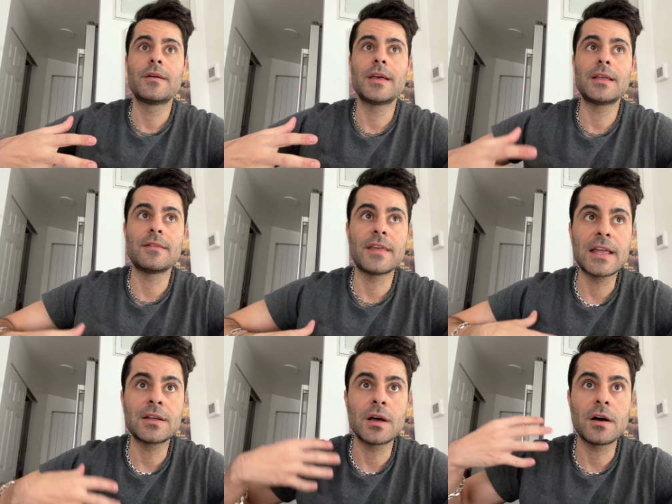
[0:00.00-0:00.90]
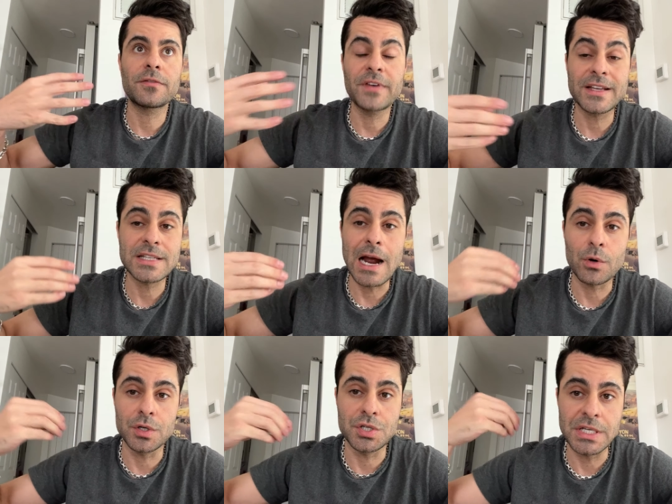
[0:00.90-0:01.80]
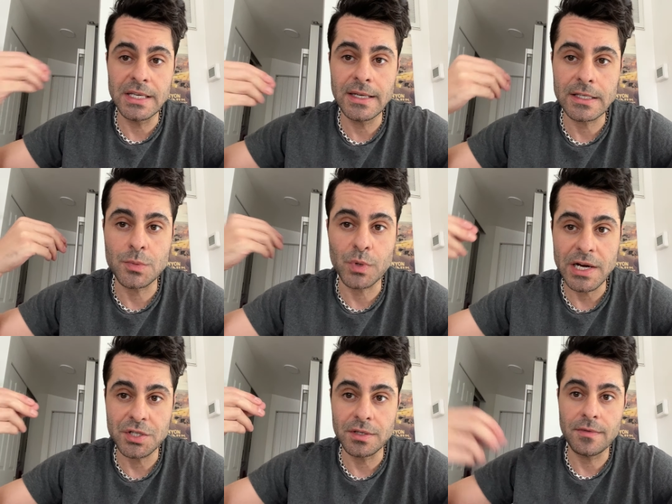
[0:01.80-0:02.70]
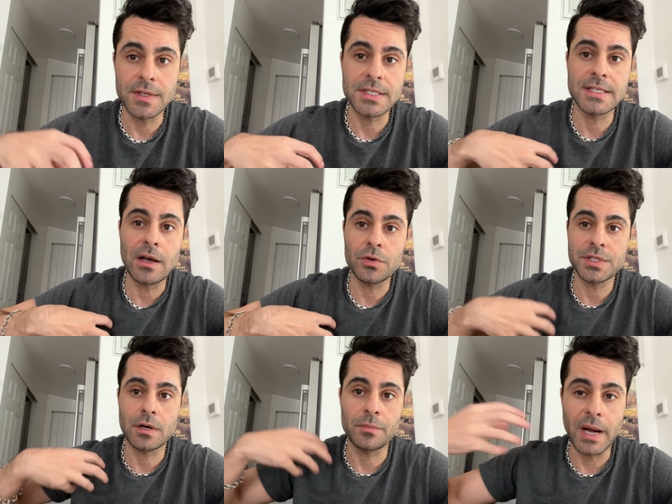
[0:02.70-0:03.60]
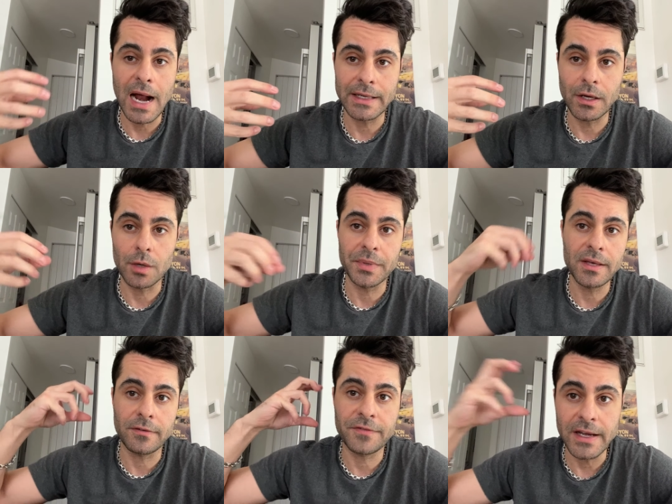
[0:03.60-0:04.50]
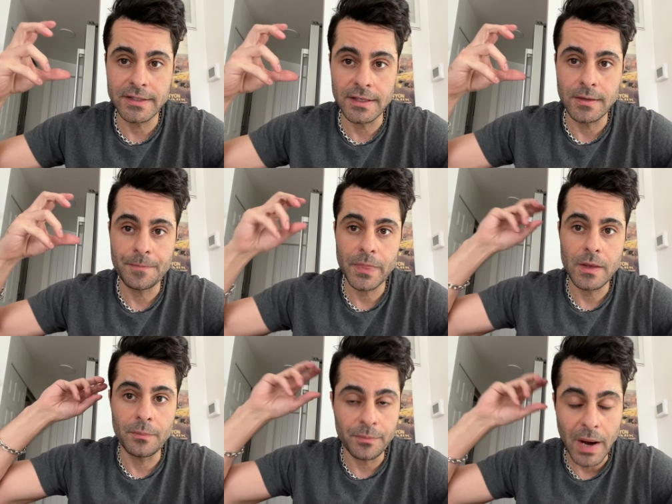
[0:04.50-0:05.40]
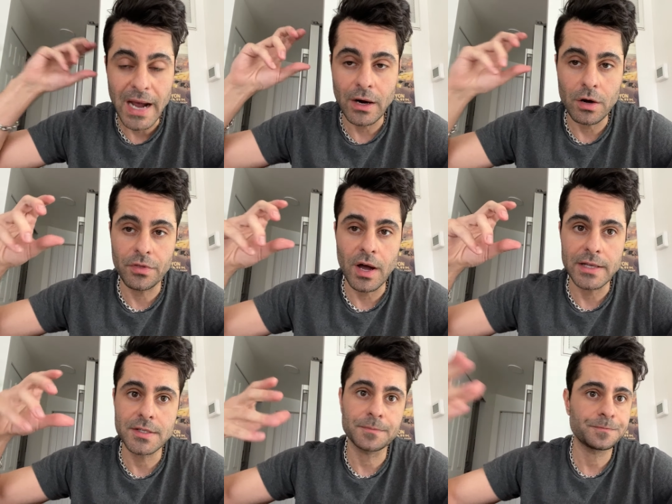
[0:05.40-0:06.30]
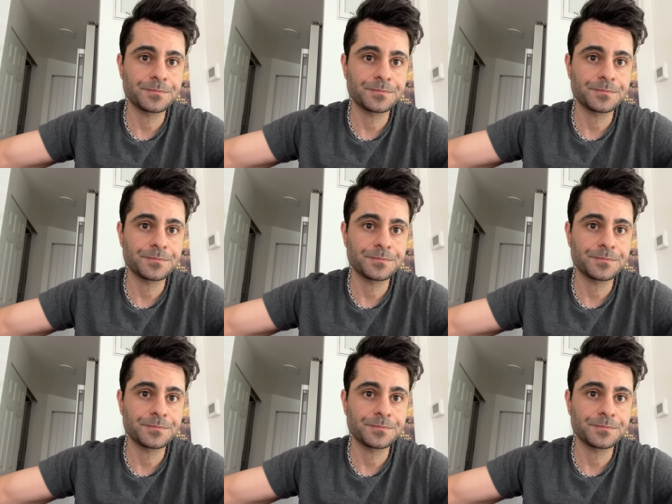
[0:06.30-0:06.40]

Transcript: it then affects our gene expression. The cells in our body are being affected by our thoughts.